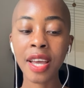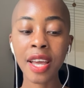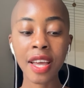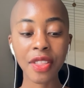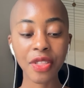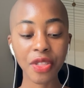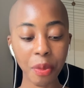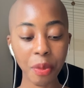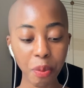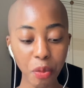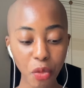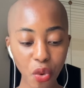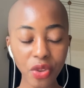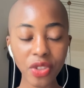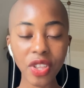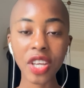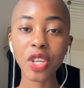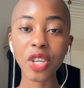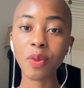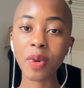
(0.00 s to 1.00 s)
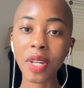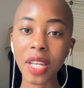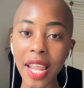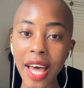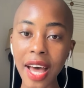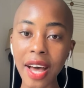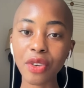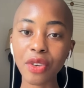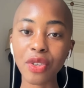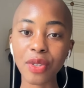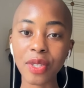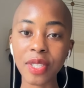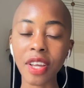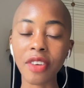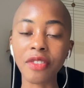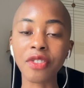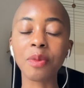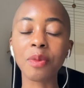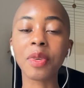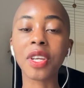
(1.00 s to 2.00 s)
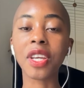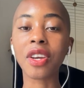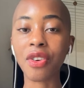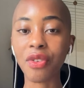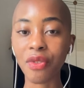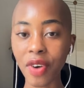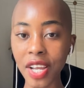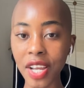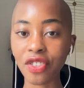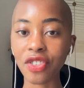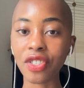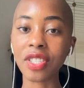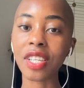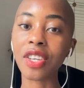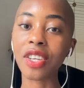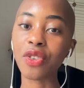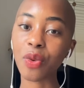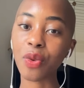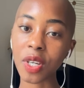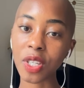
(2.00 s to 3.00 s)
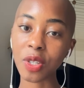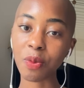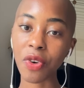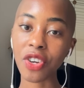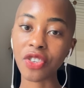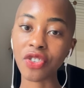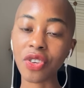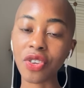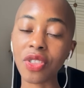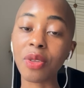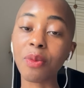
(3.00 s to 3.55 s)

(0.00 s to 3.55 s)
The more that you allow yourself to be courageous in your expression,